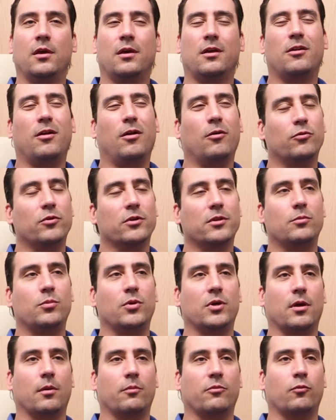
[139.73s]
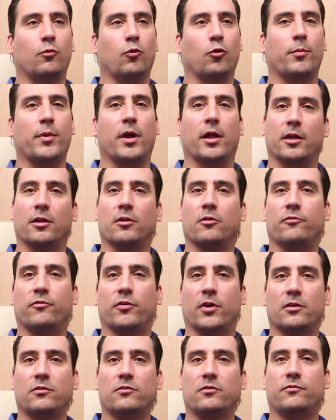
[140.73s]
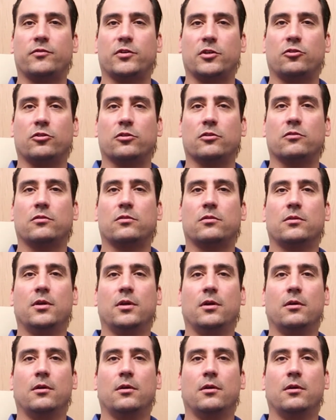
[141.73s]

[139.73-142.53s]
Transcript: It all really becomes more about interface features.